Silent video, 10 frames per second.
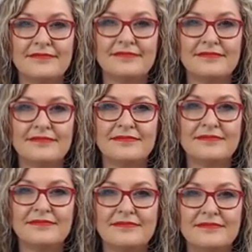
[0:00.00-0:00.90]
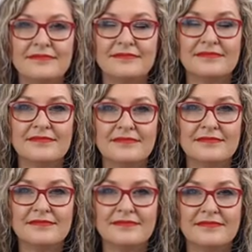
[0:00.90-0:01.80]

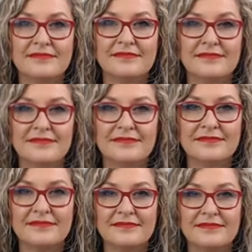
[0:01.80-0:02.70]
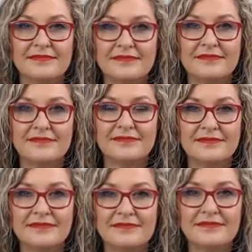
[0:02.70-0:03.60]

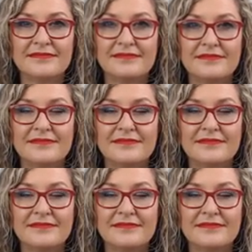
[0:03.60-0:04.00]
(silent)